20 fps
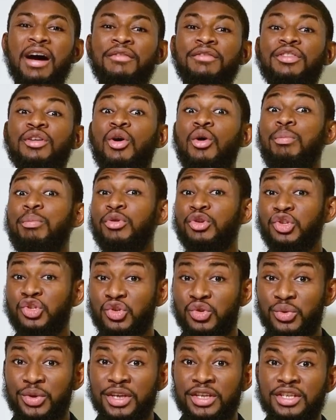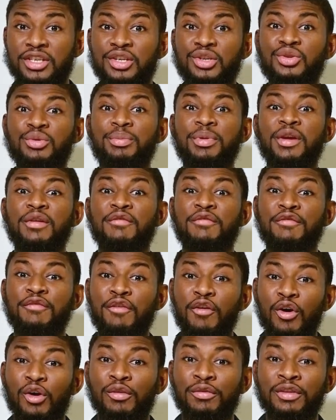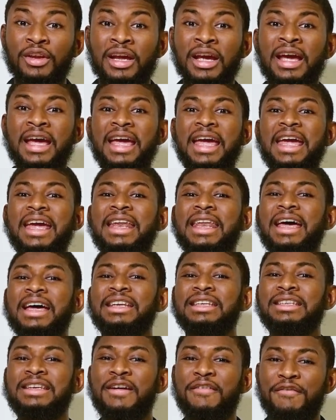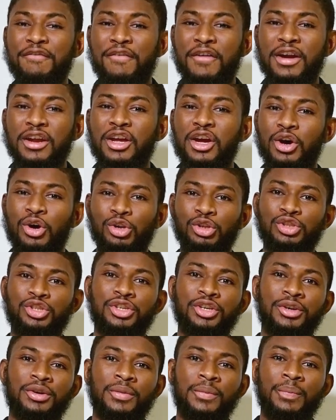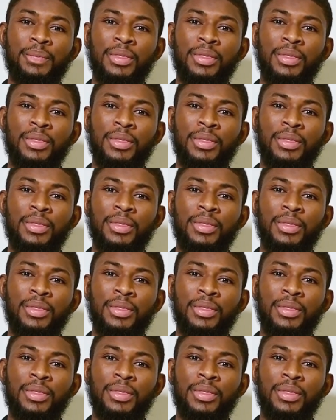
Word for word: have the opportunity to be involved in a different culture.